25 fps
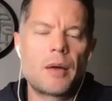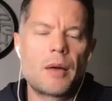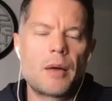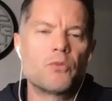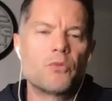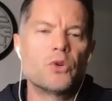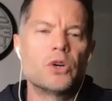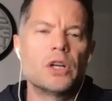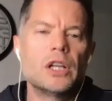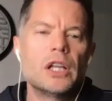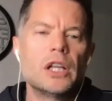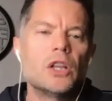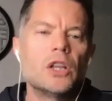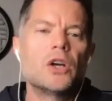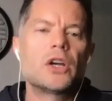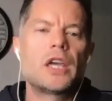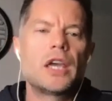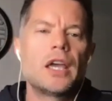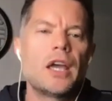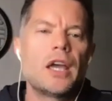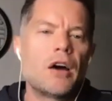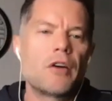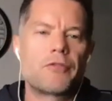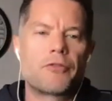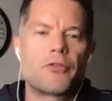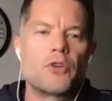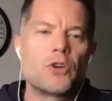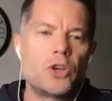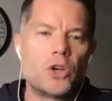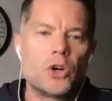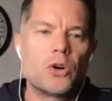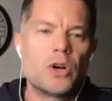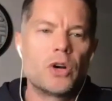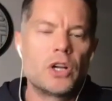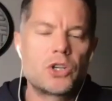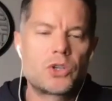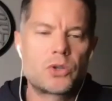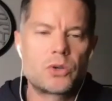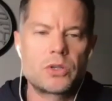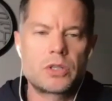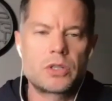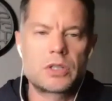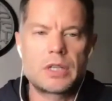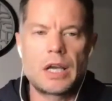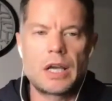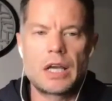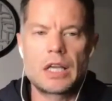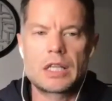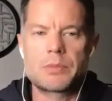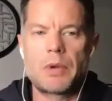I'm really looking out for your
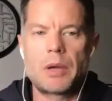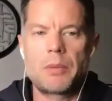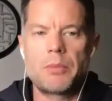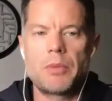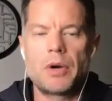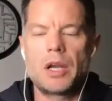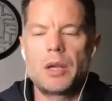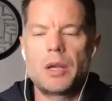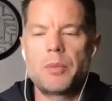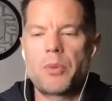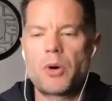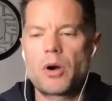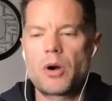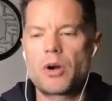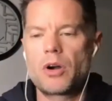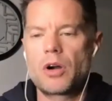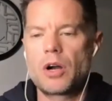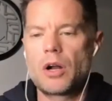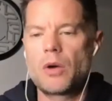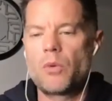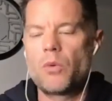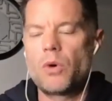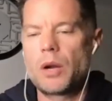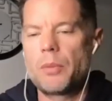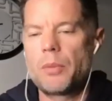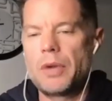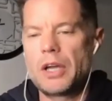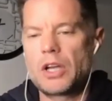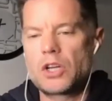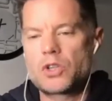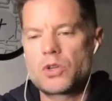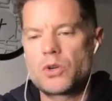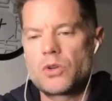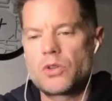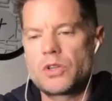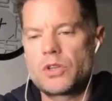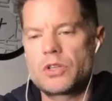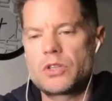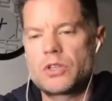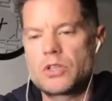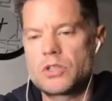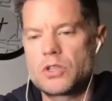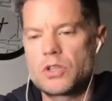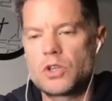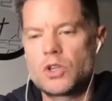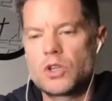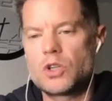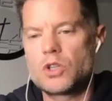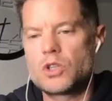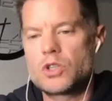interest as my money partner, I want to make sure this is
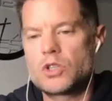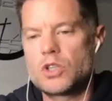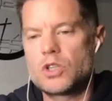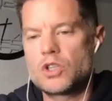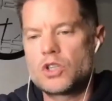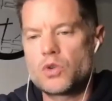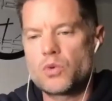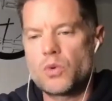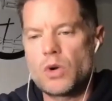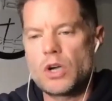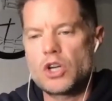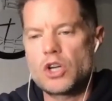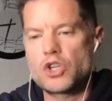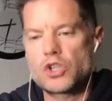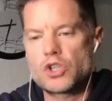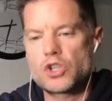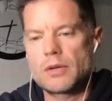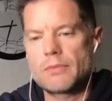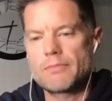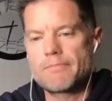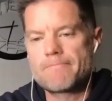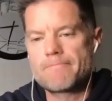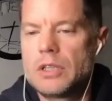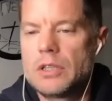a good situation.